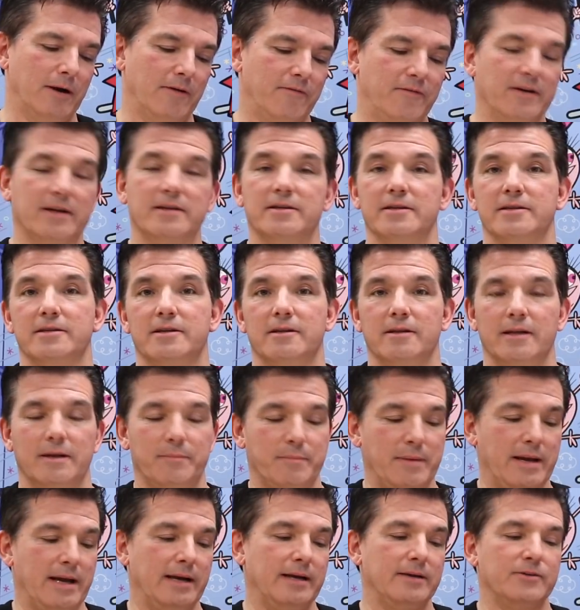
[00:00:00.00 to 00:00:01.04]
I fix his
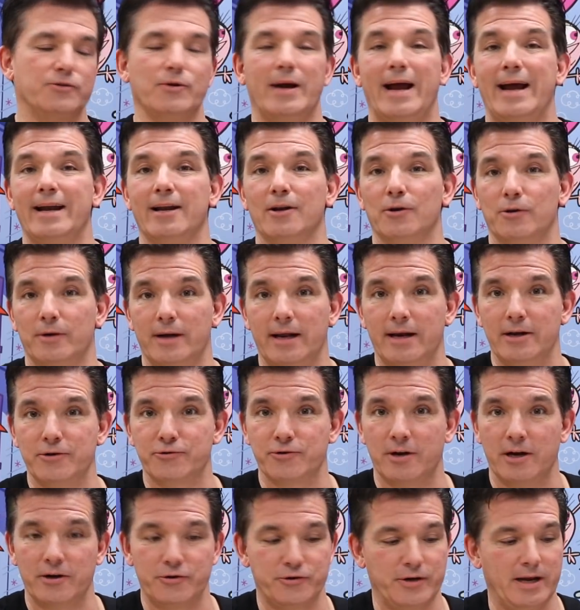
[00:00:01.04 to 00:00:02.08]
clickbait, and so I had to learn how to
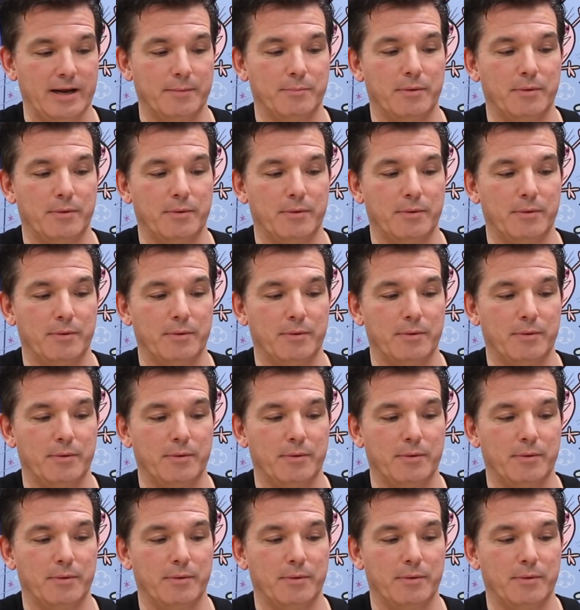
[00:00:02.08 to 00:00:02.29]
draw Jake